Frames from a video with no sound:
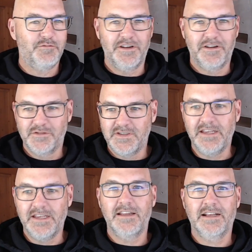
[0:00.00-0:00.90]

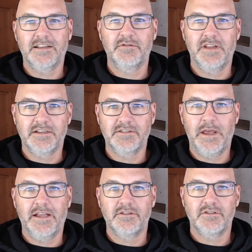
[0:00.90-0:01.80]
seek, next
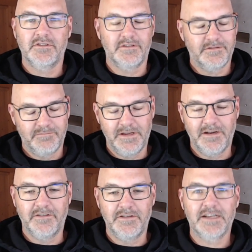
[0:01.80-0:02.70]
page, or,
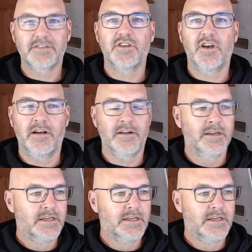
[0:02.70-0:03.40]
next song.